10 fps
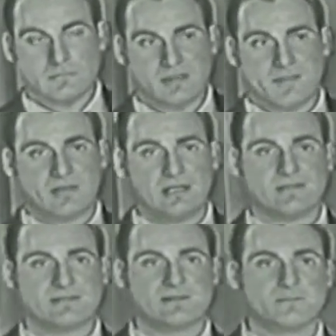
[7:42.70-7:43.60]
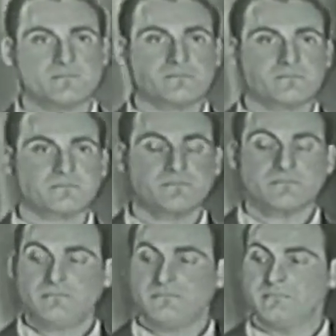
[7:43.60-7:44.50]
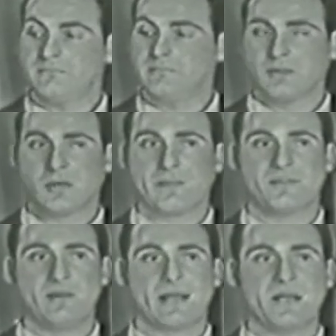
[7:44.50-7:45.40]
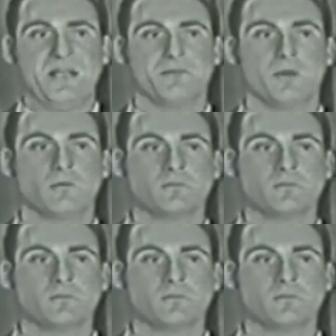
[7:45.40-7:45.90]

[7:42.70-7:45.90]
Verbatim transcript: Look at them kids. Look up to me like a hero.